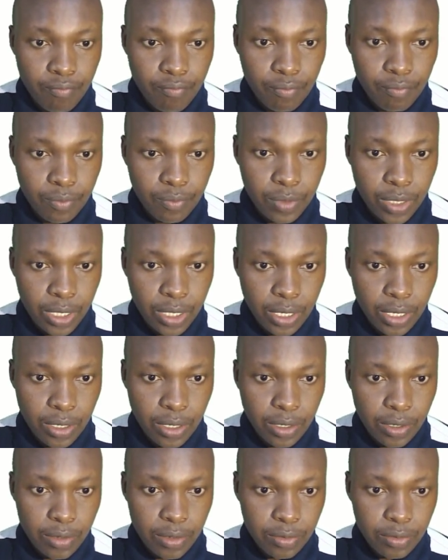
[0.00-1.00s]

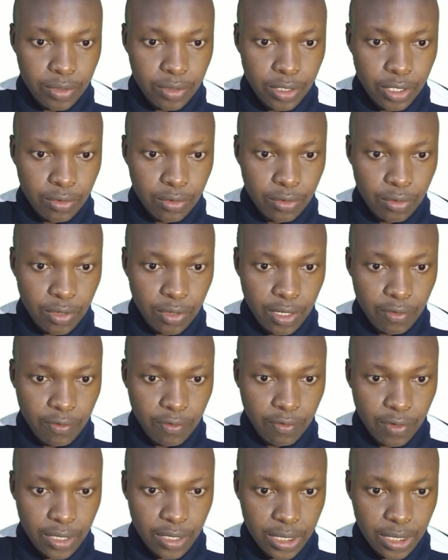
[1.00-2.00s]
Then this will give
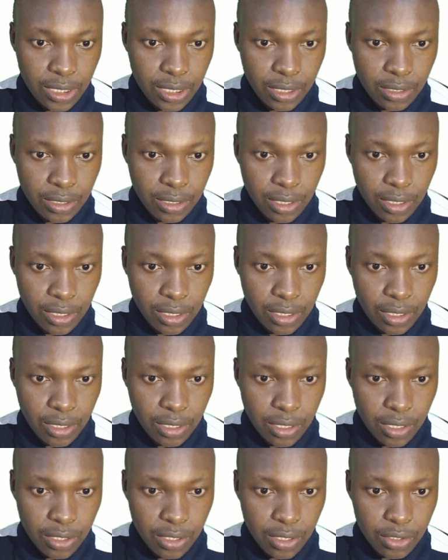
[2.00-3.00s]
us 60
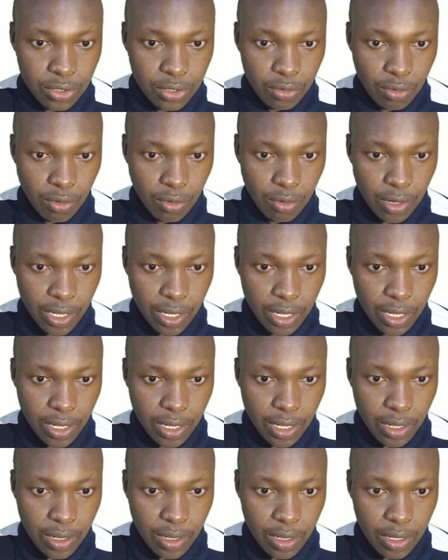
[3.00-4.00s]
square
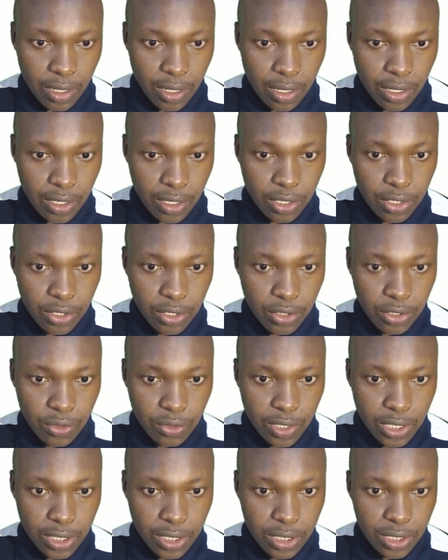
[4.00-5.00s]

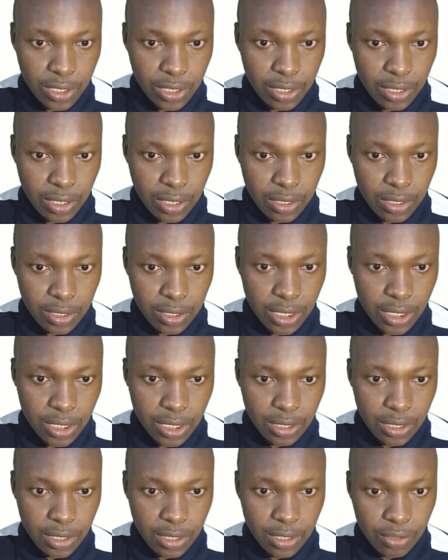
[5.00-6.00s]
units.
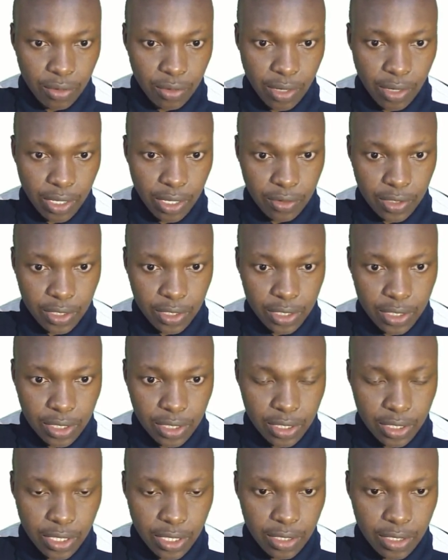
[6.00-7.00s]
60 square units is
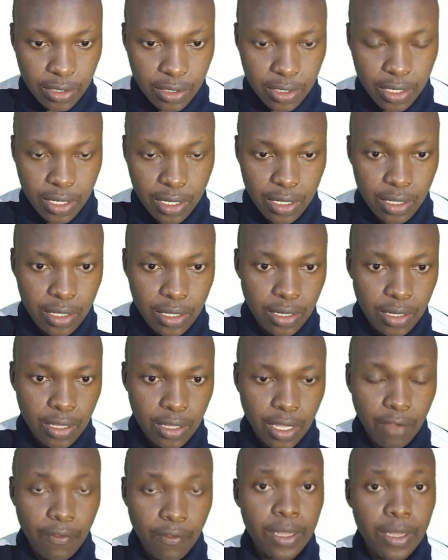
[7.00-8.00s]
the area of the
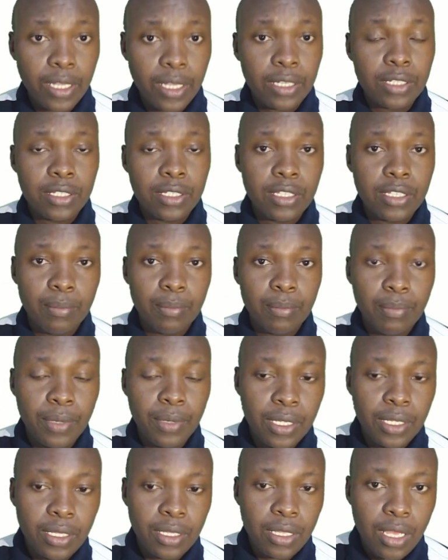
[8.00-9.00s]
curve, and that is
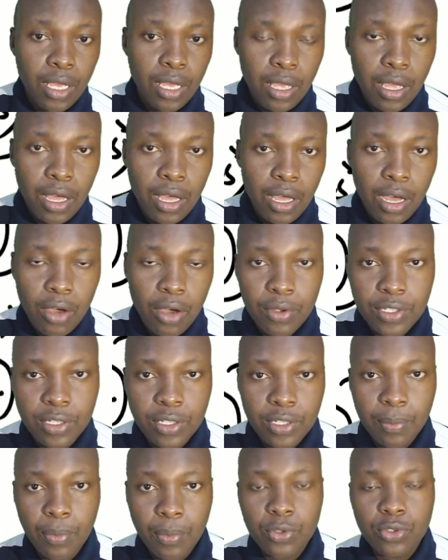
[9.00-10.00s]
simply how we're
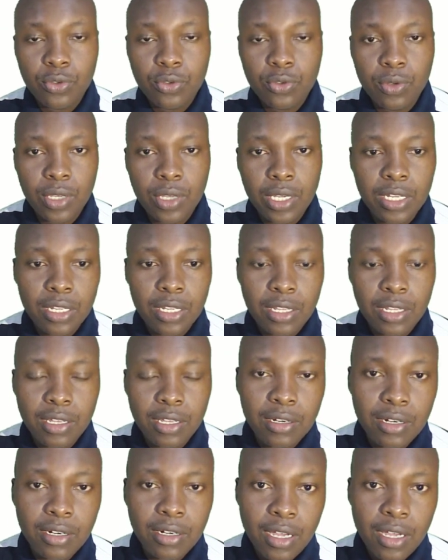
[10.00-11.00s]
supposed to get the
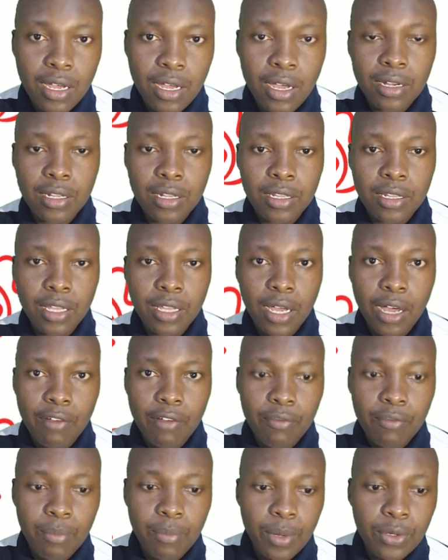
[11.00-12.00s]
area under the
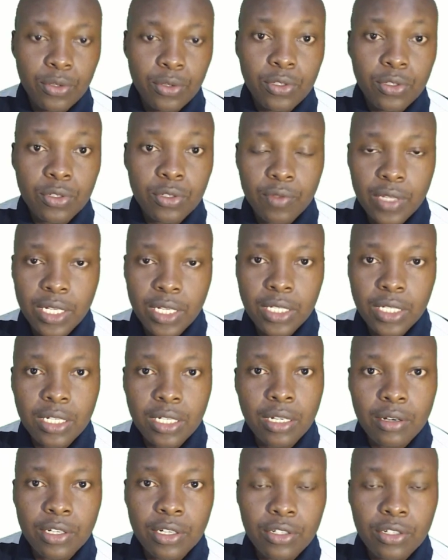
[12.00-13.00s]
curve by use of the
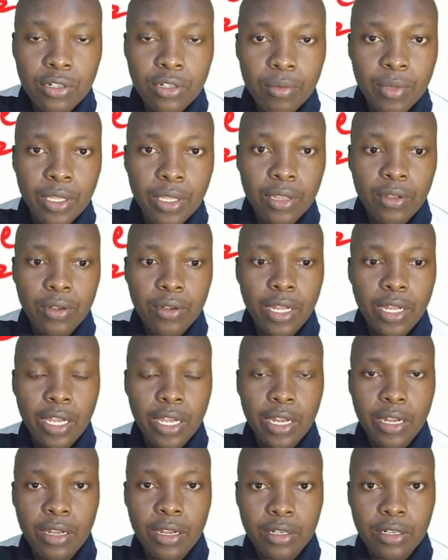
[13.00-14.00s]
integration method
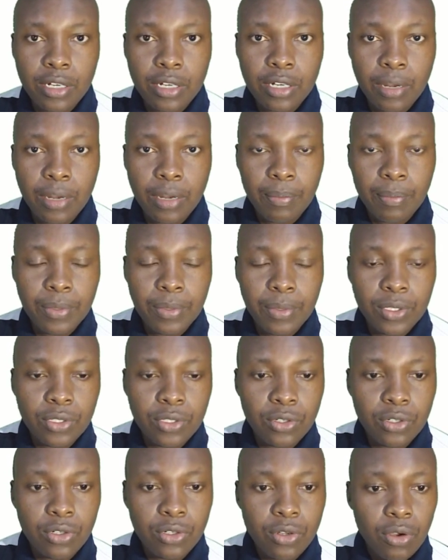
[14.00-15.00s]
and the
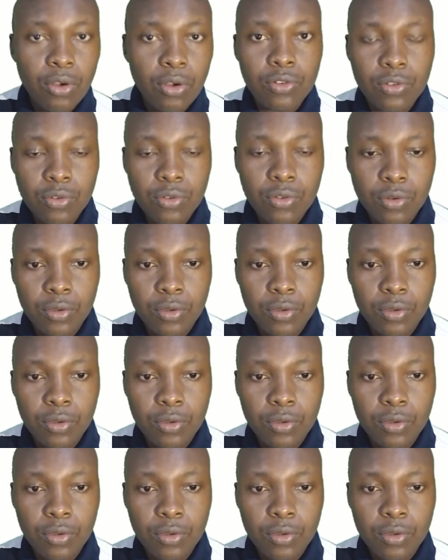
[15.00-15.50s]
trapezoidal rule.